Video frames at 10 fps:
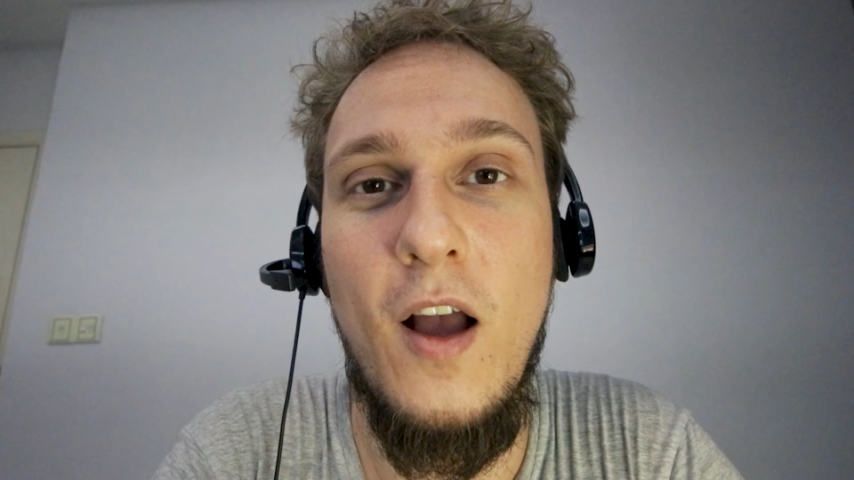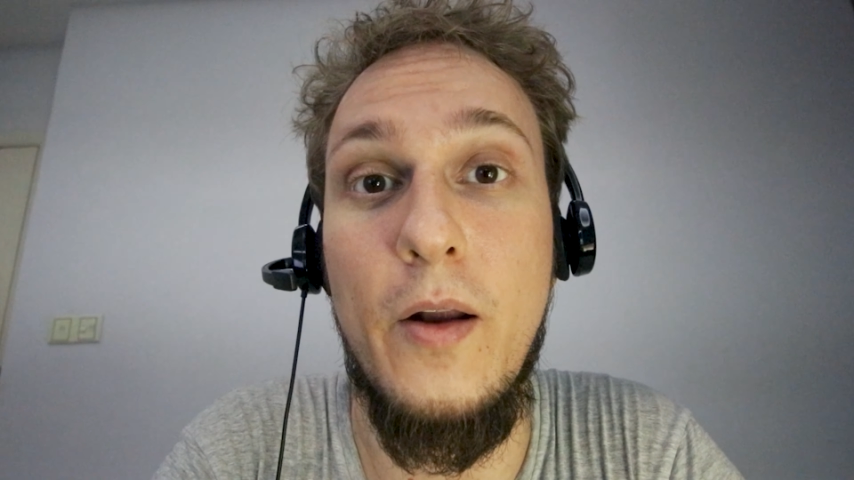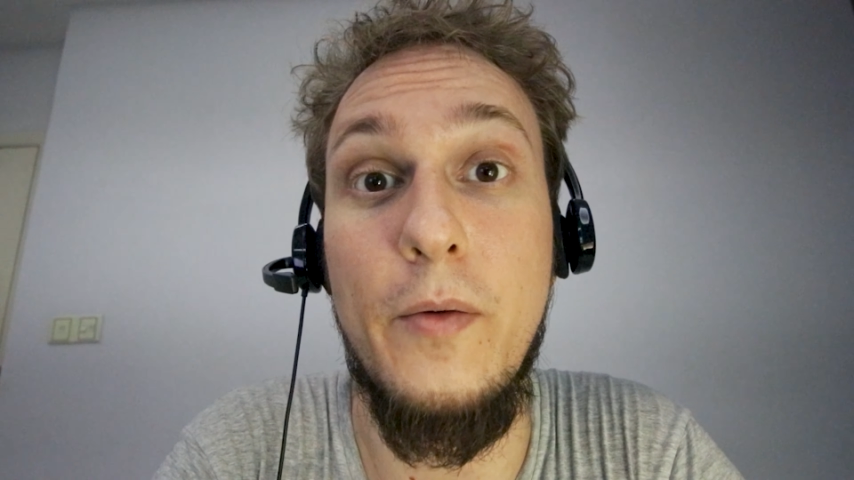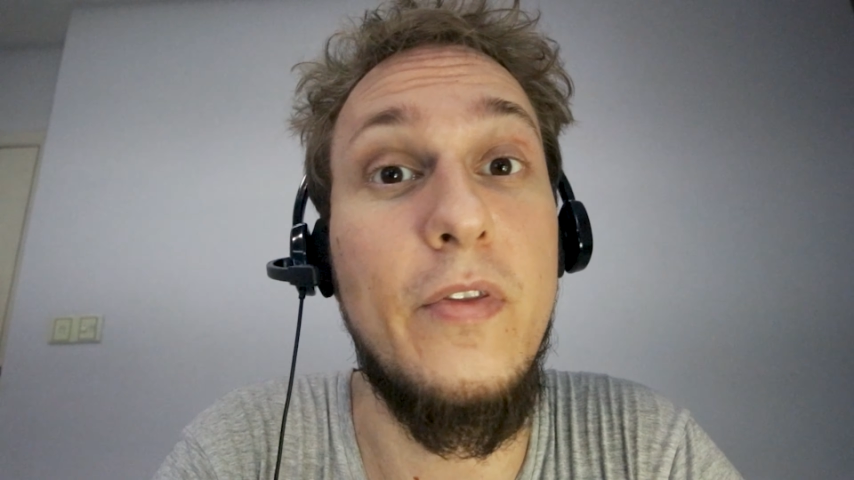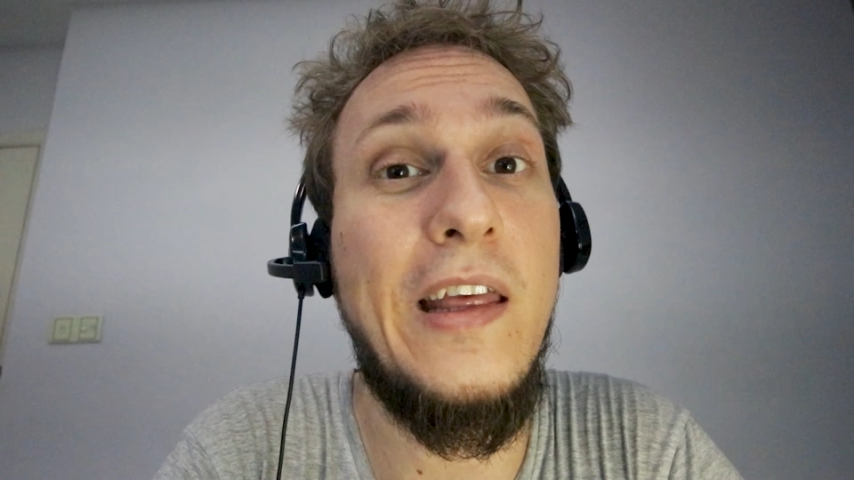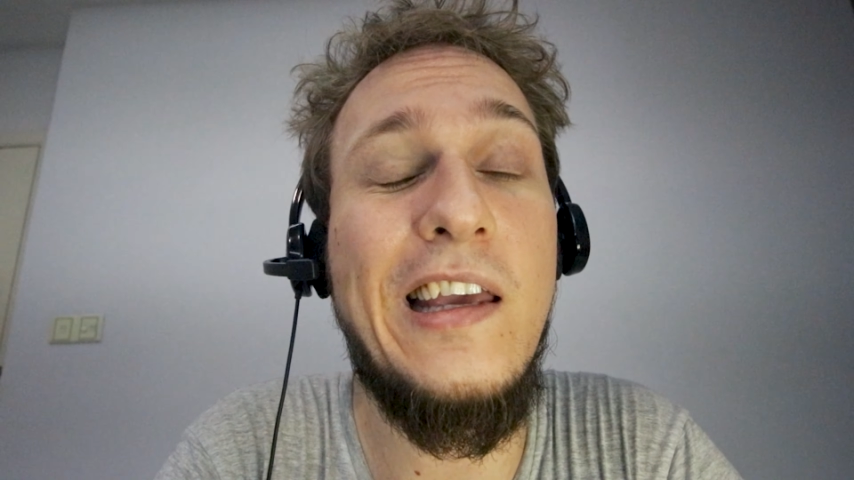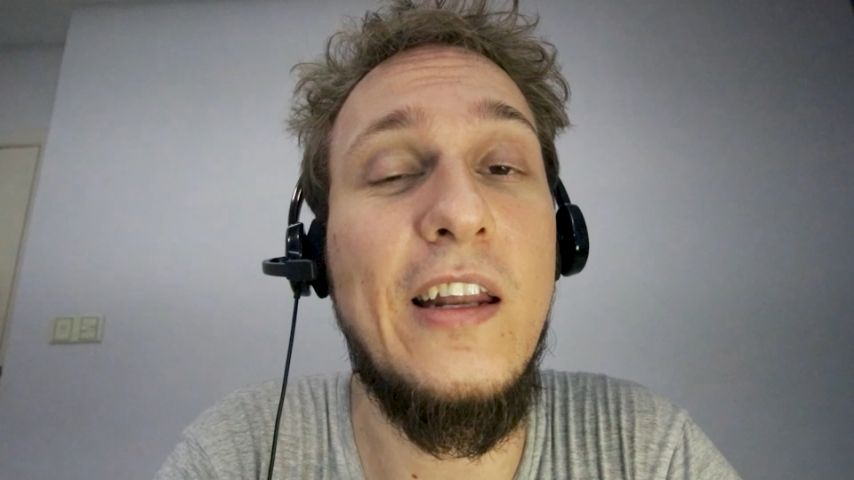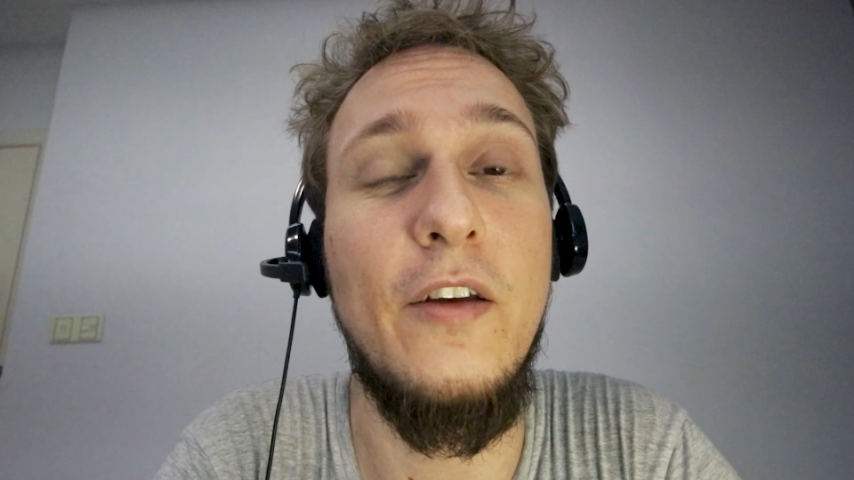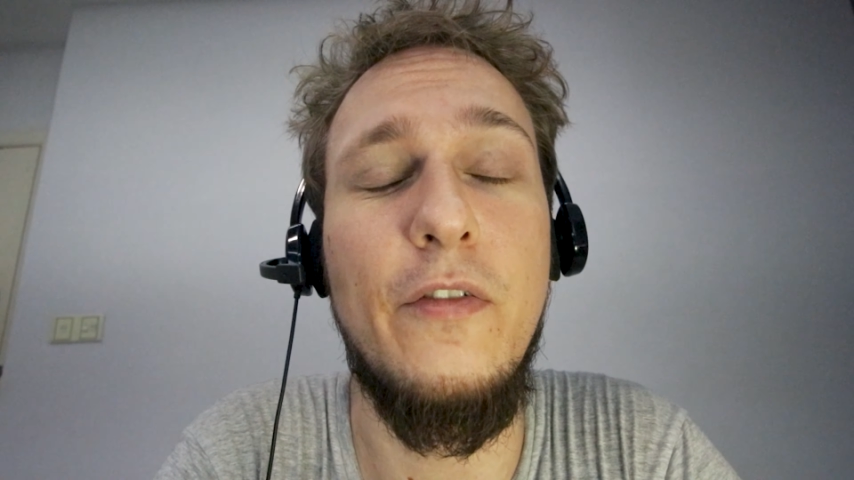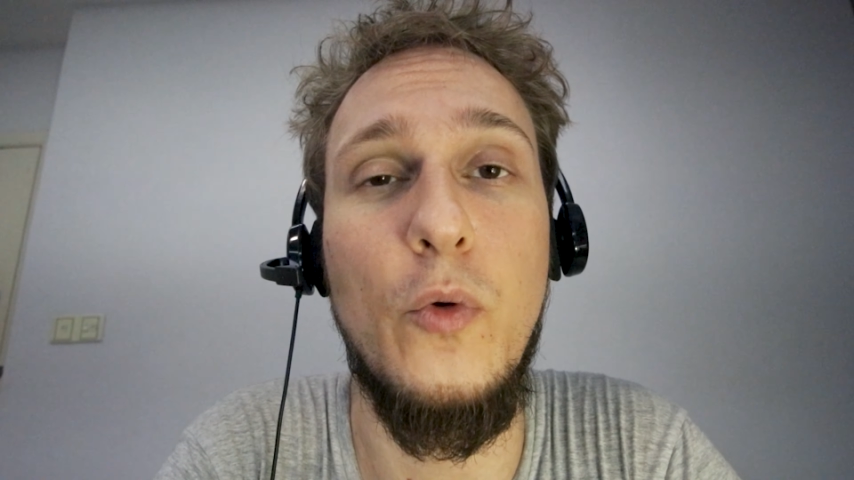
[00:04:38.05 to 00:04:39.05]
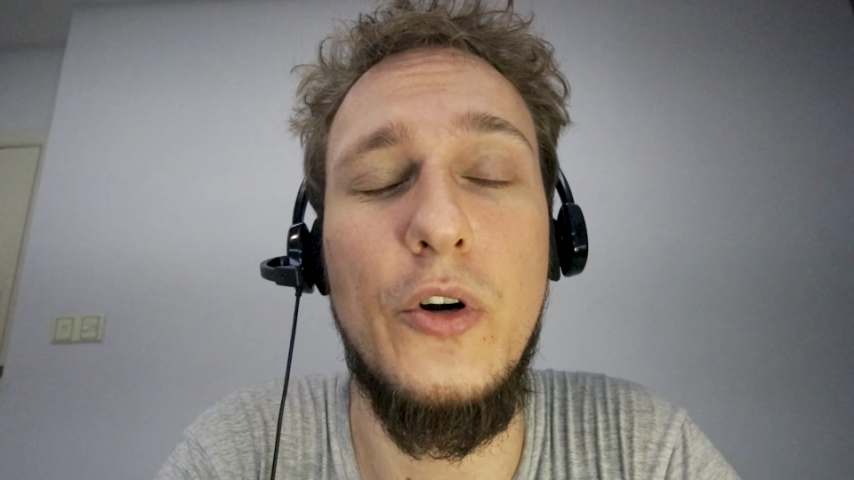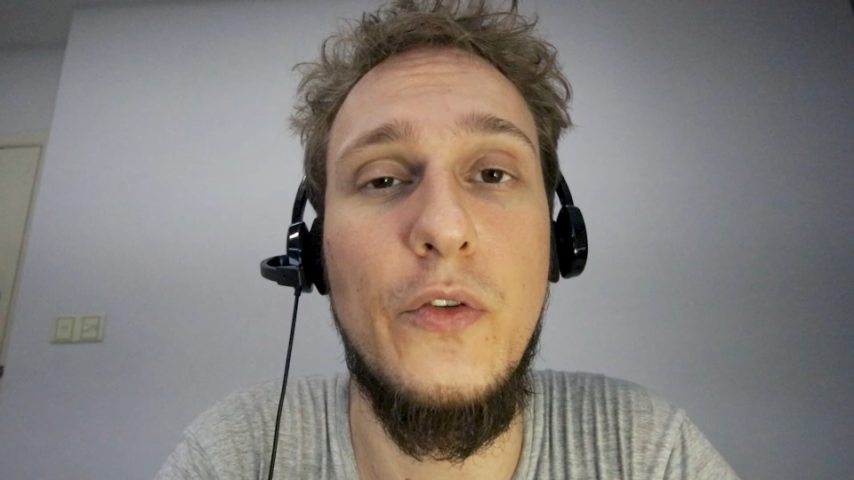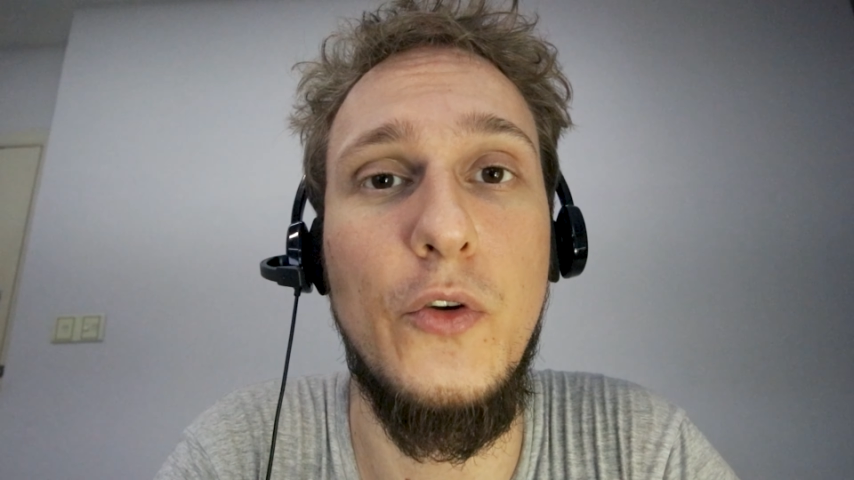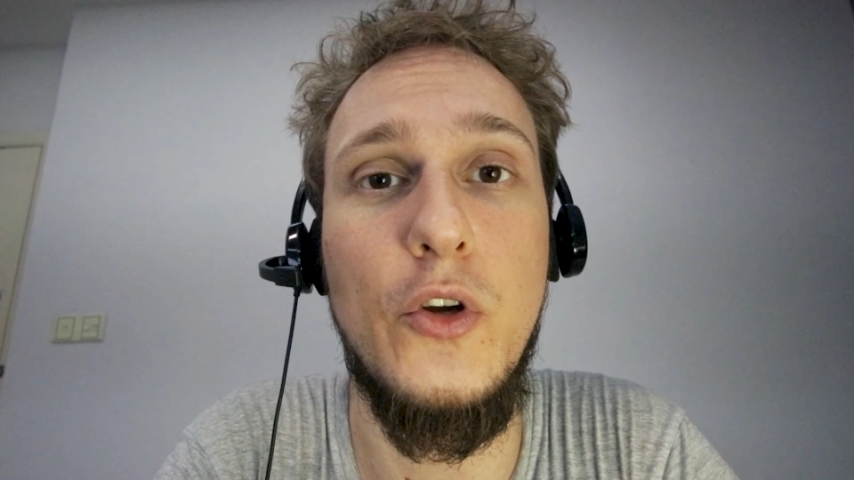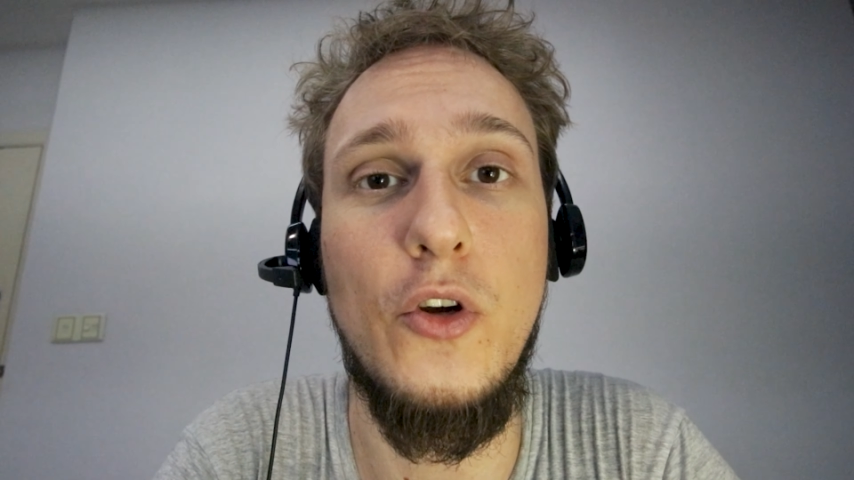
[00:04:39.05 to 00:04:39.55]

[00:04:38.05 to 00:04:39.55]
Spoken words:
And I'm thinking if we were to